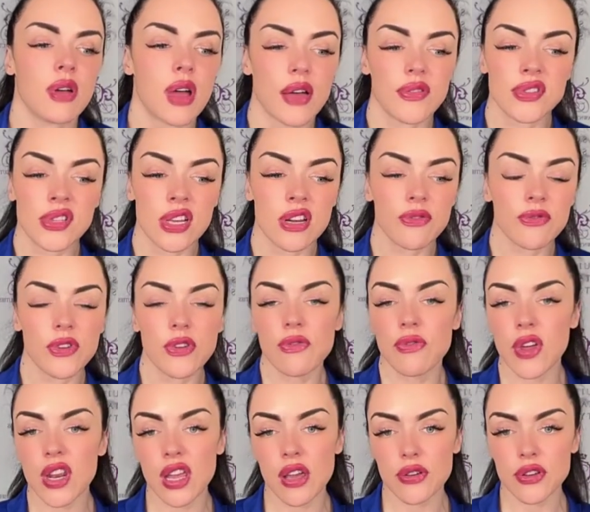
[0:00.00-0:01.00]
I've seen a
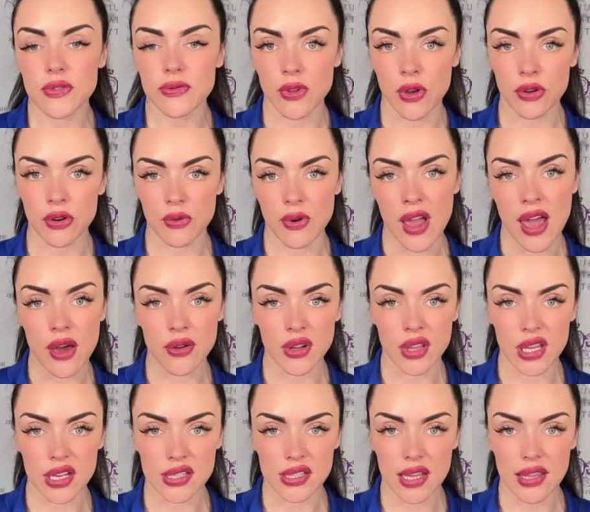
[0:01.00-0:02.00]
few videos floating
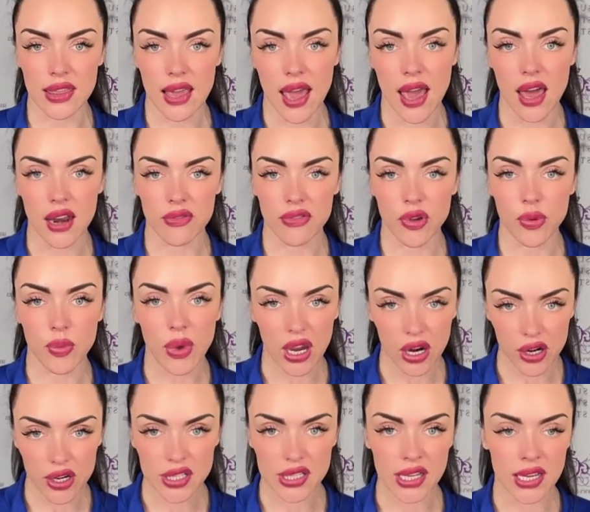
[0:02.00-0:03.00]
around and things like that of
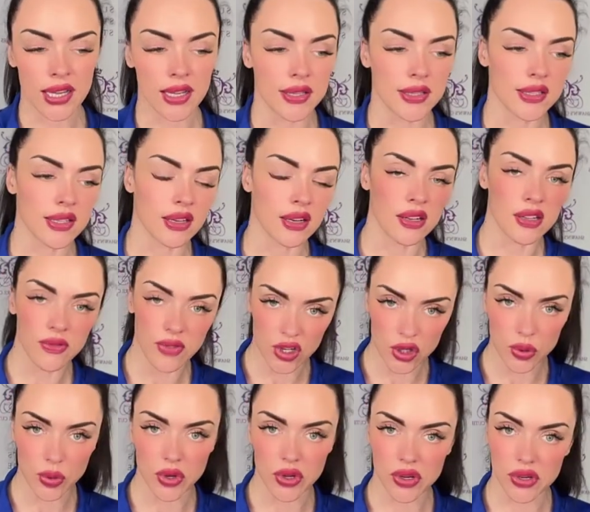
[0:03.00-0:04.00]
comparisons and
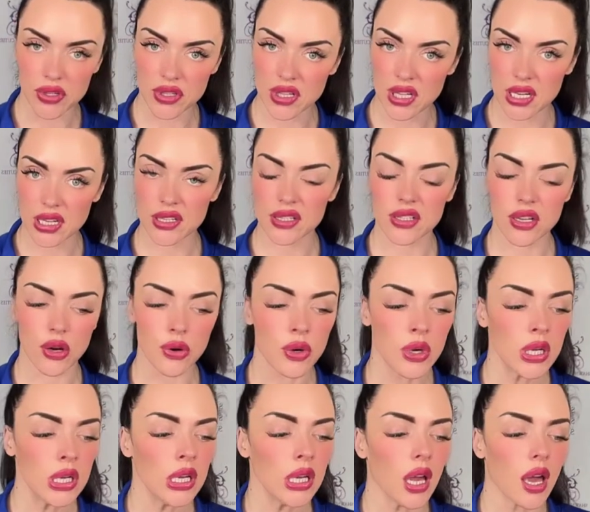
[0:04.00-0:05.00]
individuals and things.
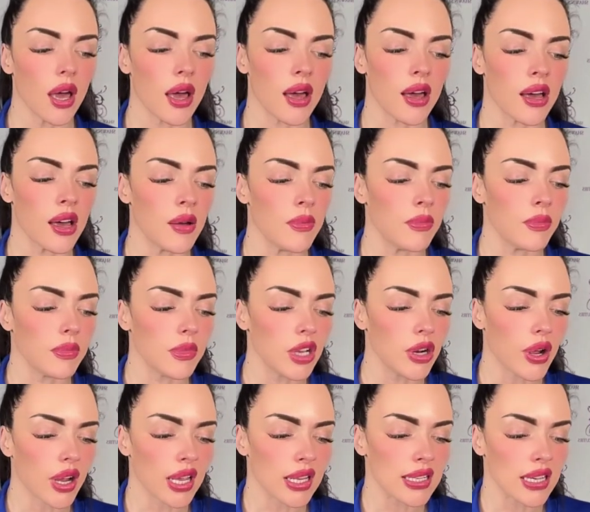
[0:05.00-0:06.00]
So, um,
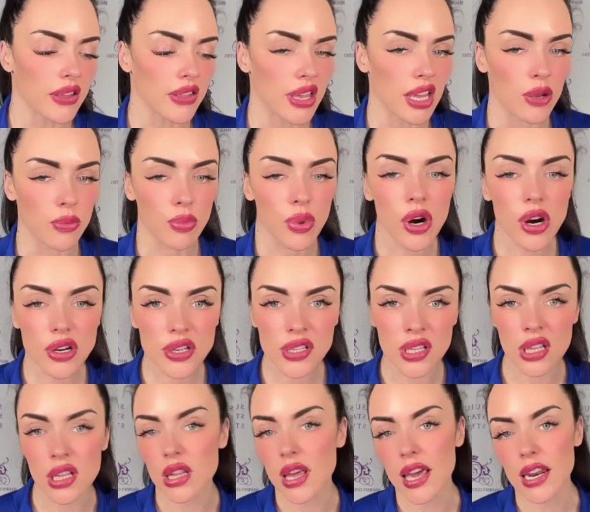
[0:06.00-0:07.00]
you know, I can tell that in
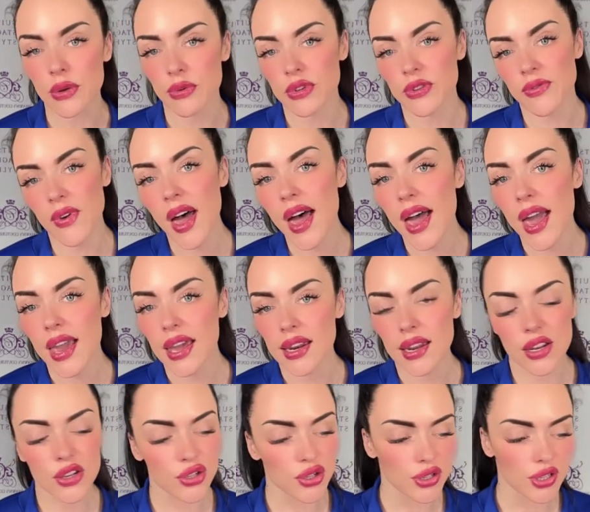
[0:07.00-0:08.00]
person the lighting was
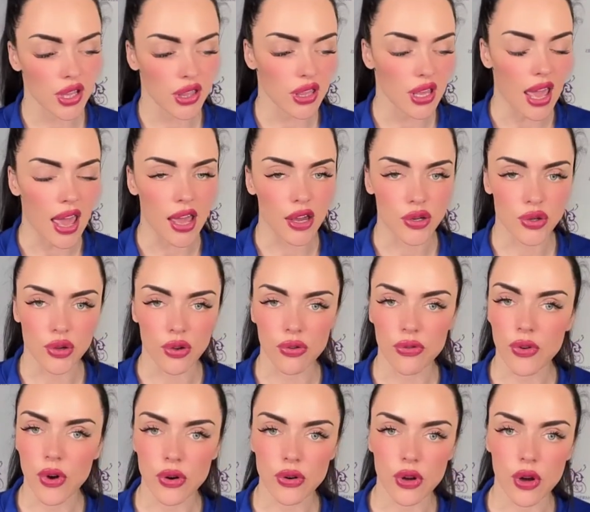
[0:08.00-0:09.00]
fine. It's just that the
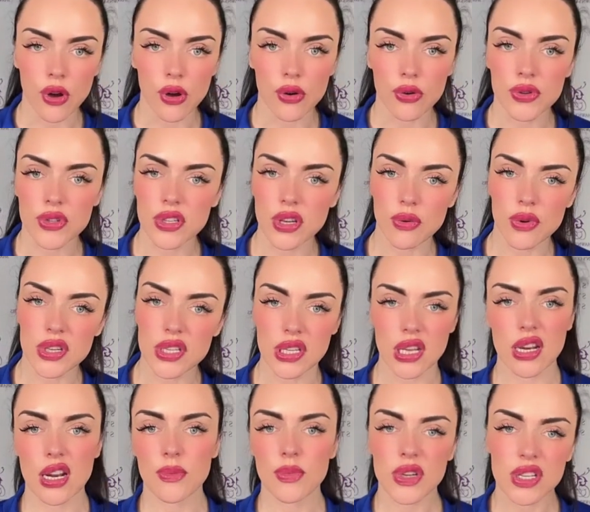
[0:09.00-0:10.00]
actual photos that we
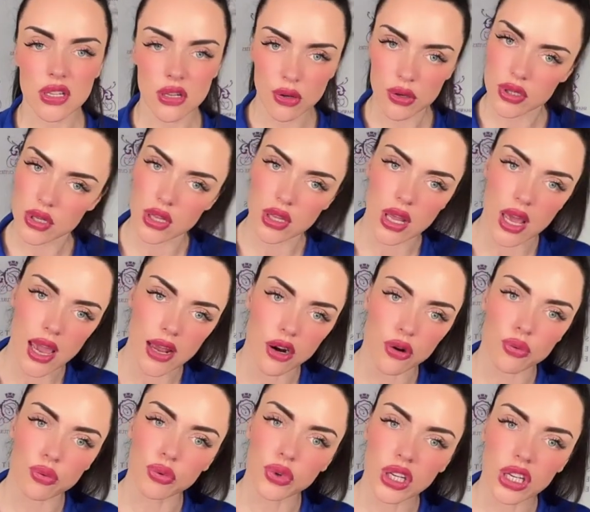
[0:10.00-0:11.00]
see on NBC News
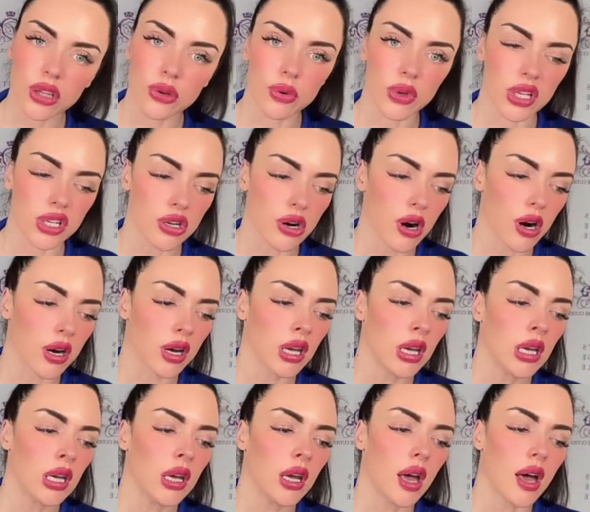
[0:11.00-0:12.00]
Online are really, really
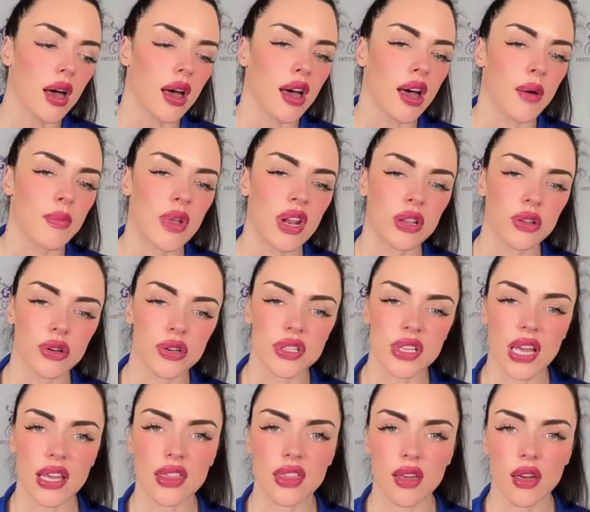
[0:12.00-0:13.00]
dark. Um, and it
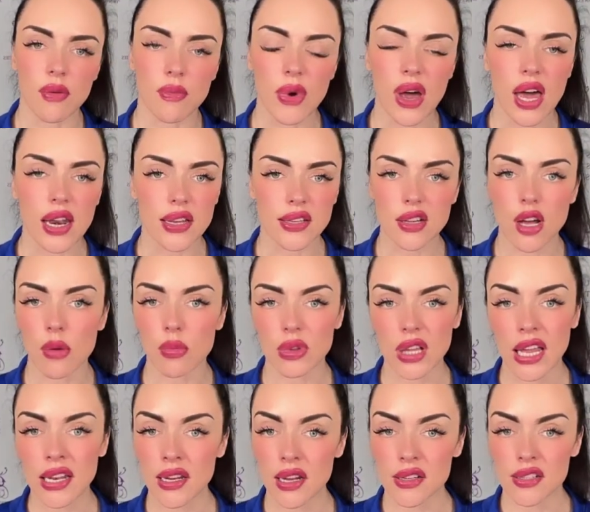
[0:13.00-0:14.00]
looks like the bodies all
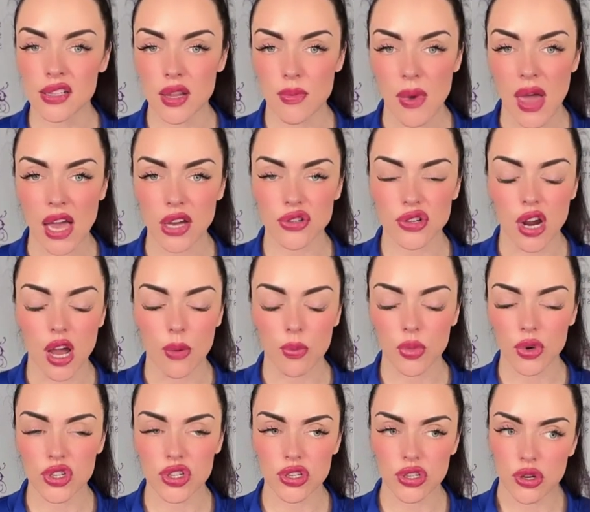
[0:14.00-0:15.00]
blend into the
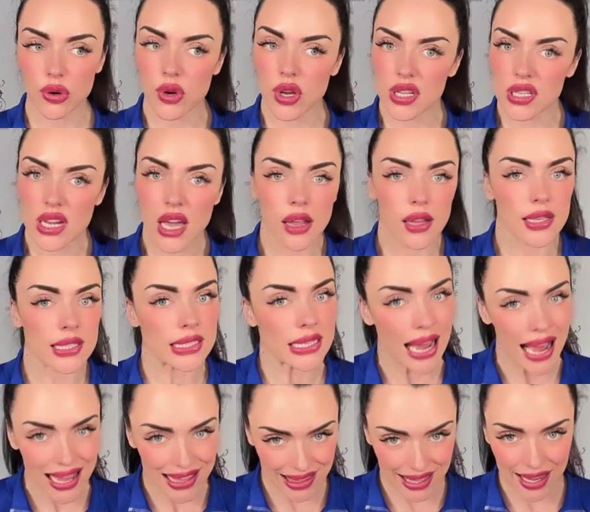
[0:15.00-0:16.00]
backdrop, which you can tell is
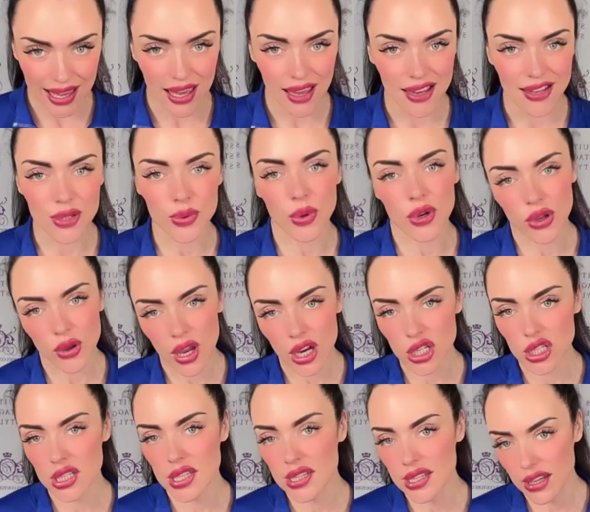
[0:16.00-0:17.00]
not the case when you
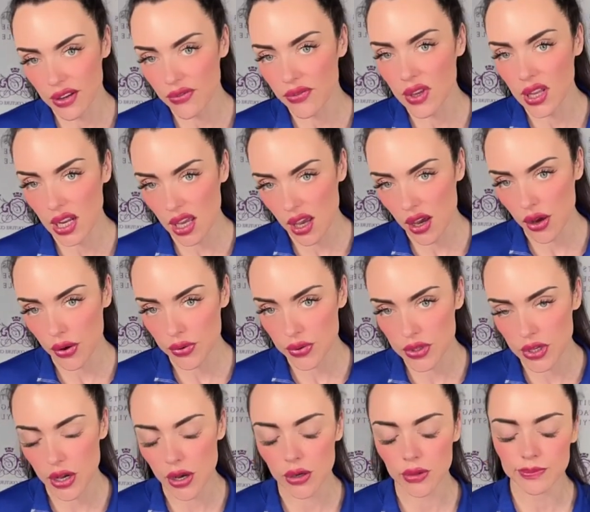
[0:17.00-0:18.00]
actually see a video.
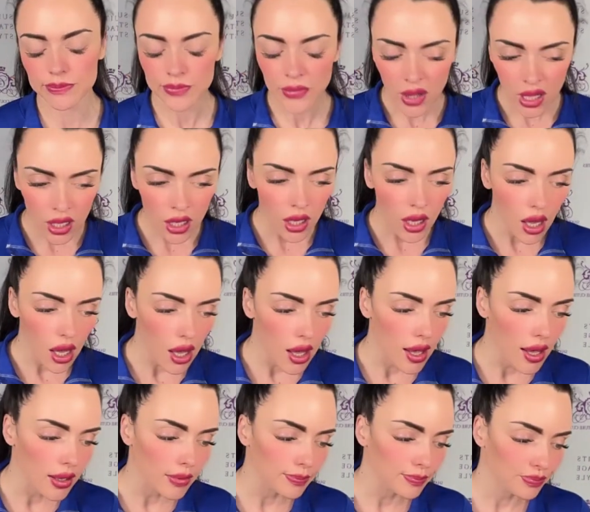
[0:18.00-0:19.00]
So,
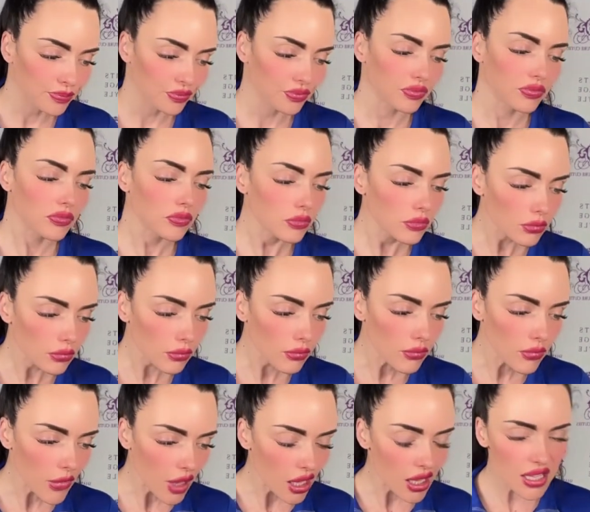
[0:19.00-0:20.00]
um,
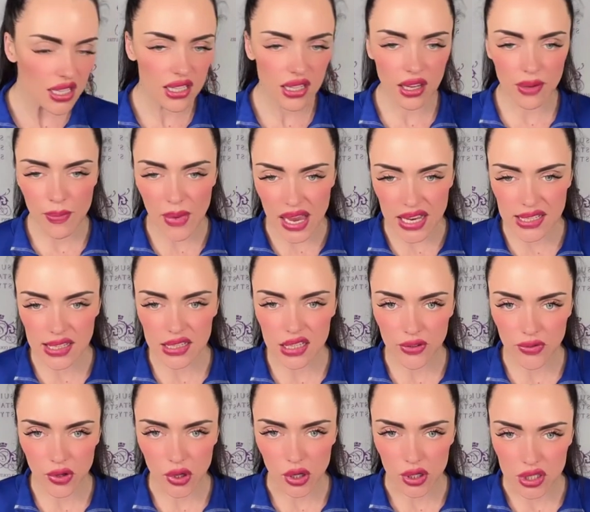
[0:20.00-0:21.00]
it makes it
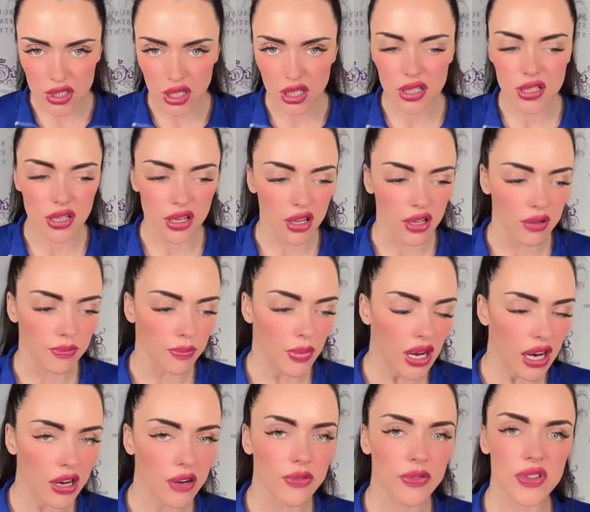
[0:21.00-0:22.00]
difficult to, to
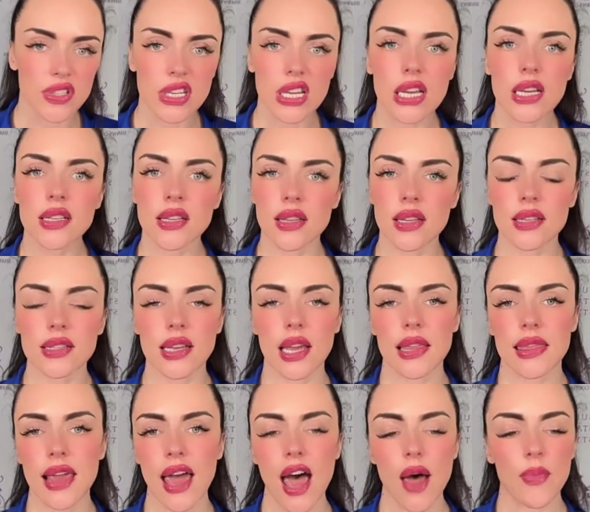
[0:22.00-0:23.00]
compare physiques and things
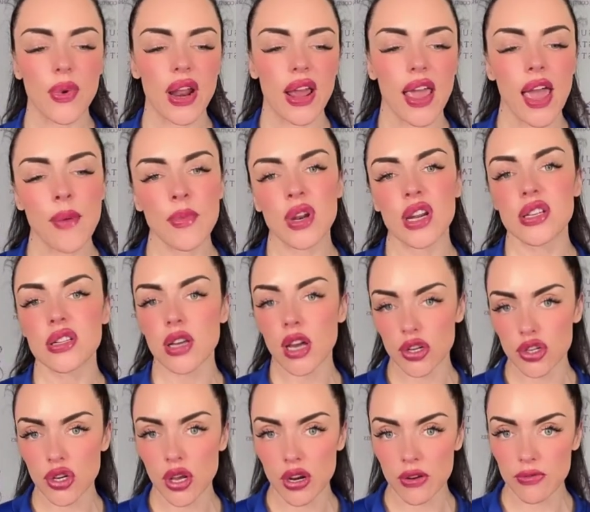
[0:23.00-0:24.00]
like that, but I am going to
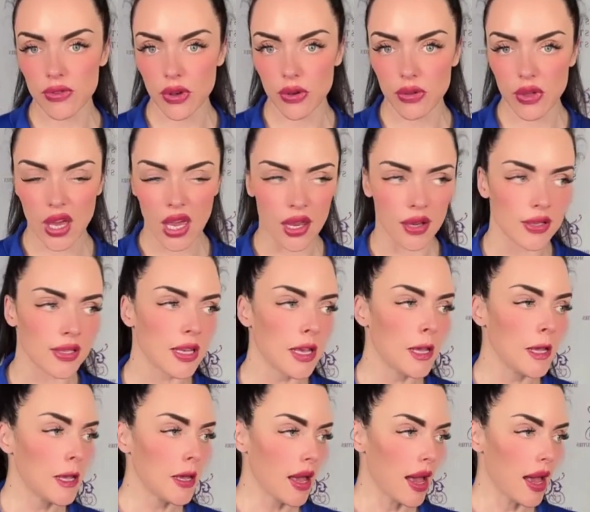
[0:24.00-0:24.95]
touch on a few things.